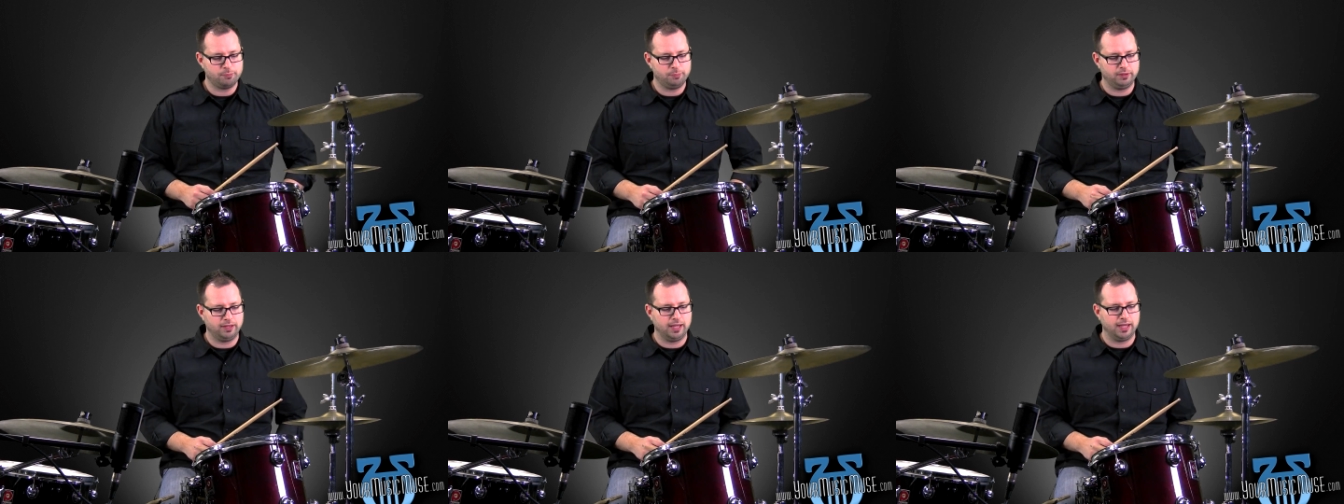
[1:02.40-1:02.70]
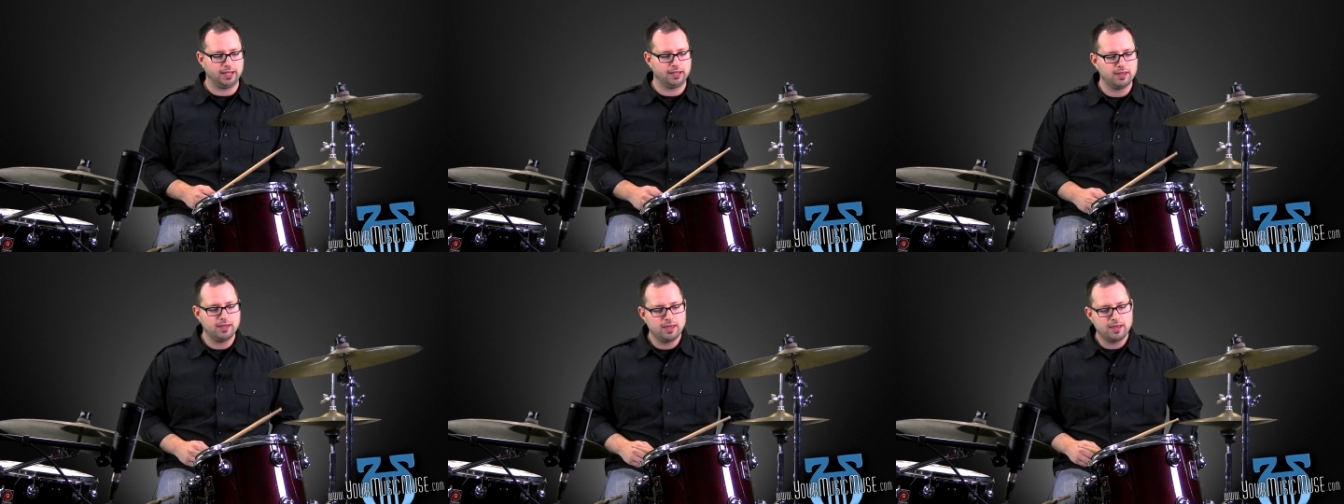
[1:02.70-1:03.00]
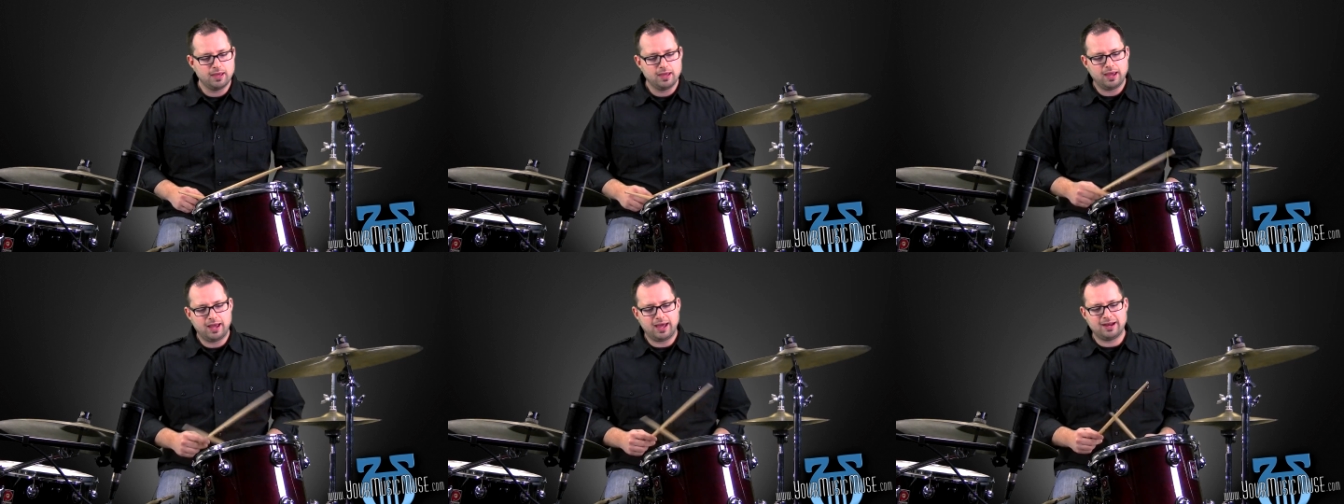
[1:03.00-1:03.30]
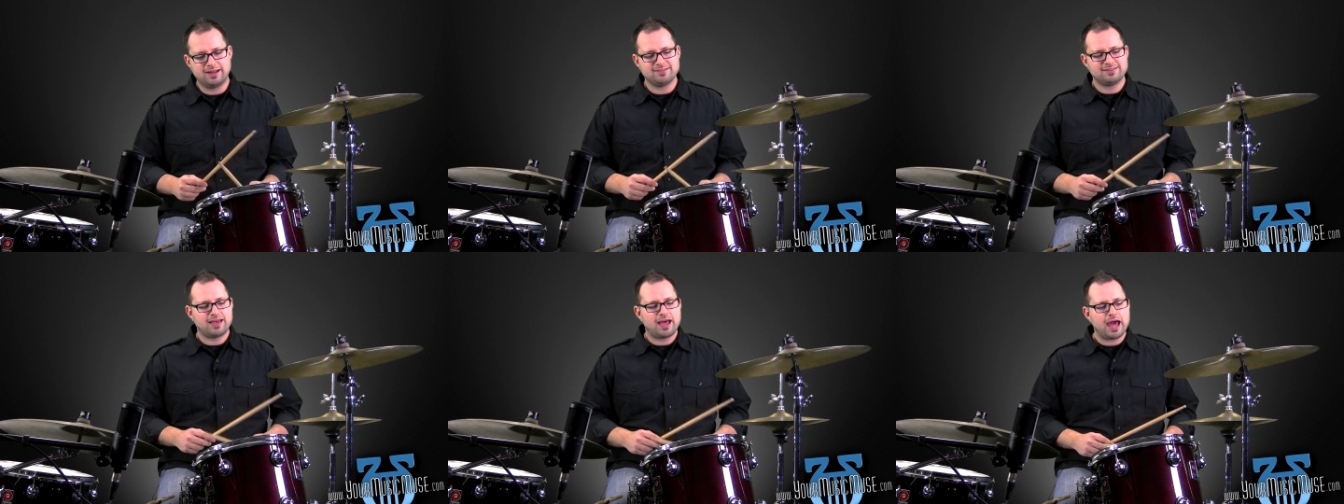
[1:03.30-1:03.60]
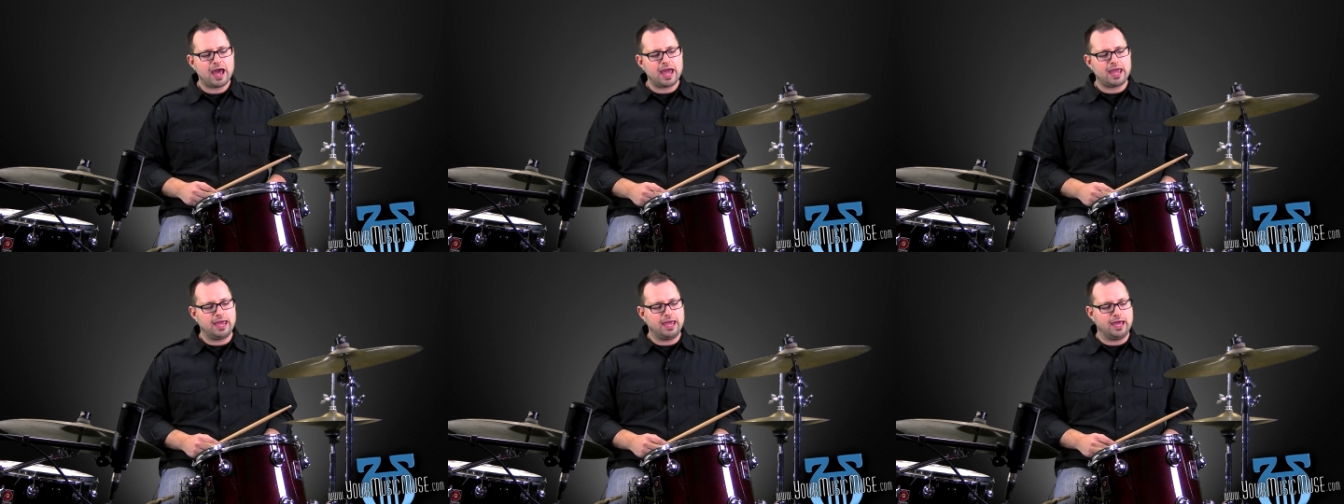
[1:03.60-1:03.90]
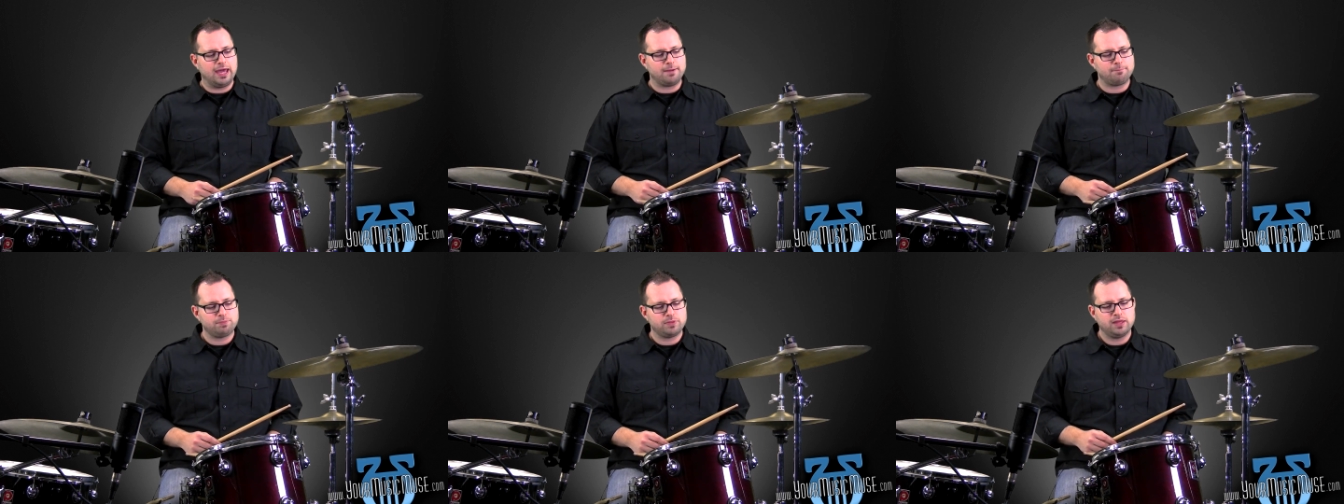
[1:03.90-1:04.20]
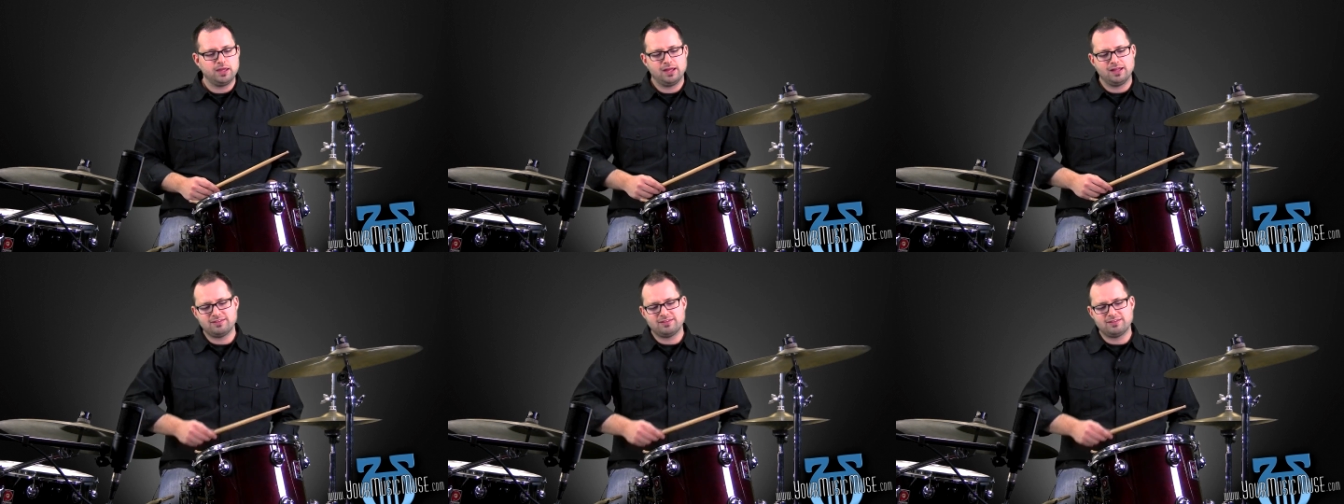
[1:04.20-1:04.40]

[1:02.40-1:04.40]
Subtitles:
playing. On his hi-hat,